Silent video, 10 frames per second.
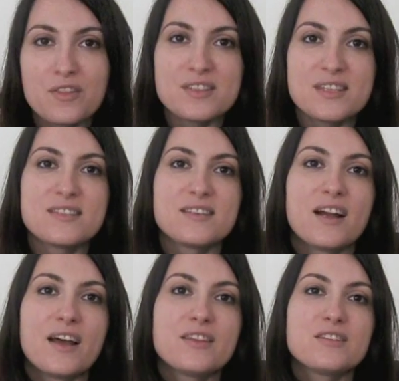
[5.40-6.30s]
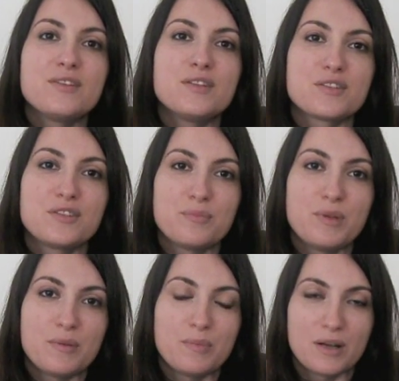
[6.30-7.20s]
this is Sarah and this video is going to
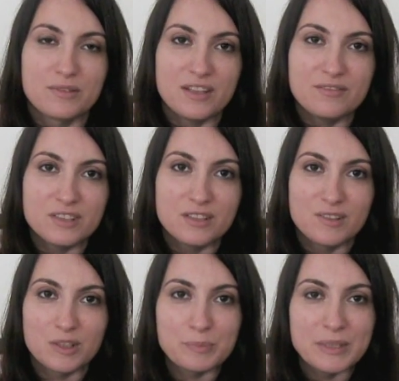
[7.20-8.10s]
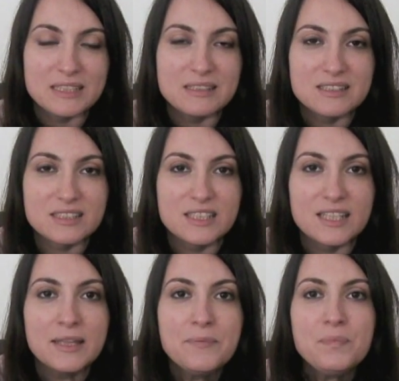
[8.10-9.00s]
be about Denver Developmental
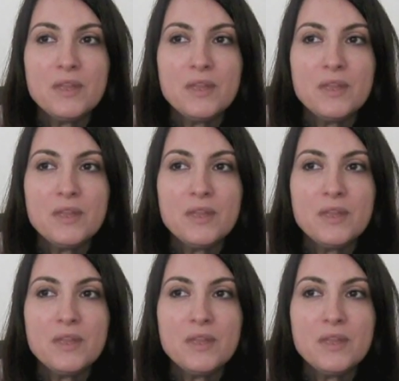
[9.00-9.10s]
Screening.